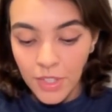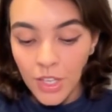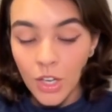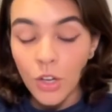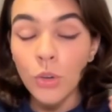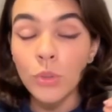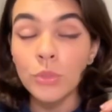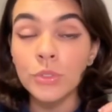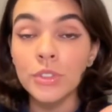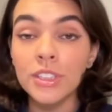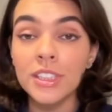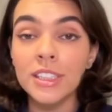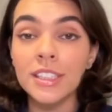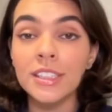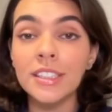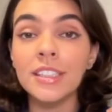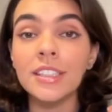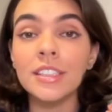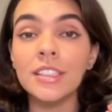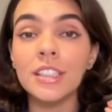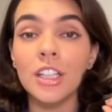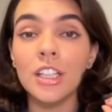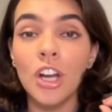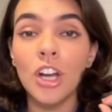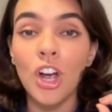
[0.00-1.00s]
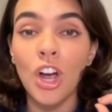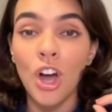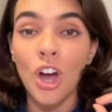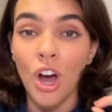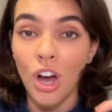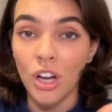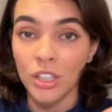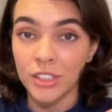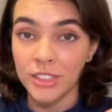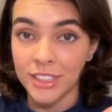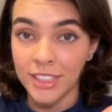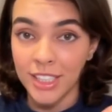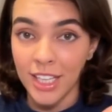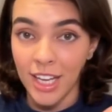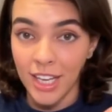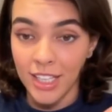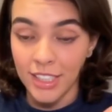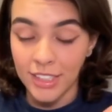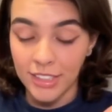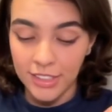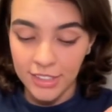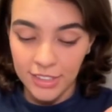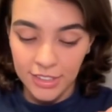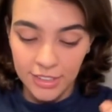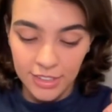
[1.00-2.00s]
Consider
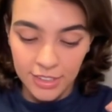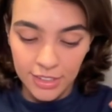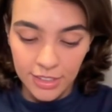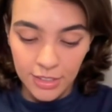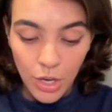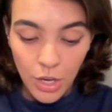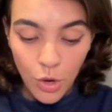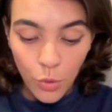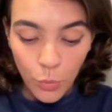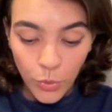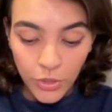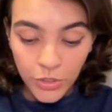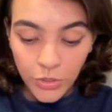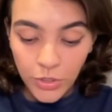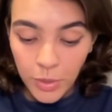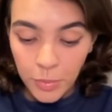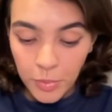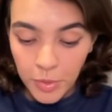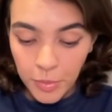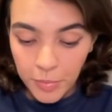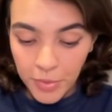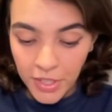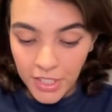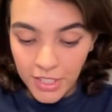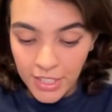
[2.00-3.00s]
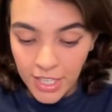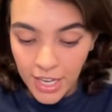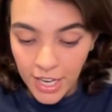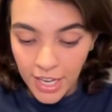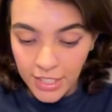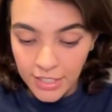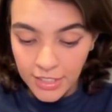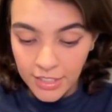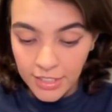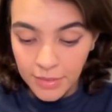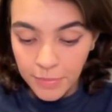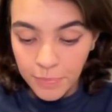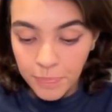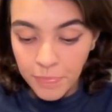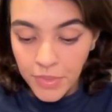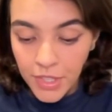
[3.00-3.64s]
context. What do I mean by that?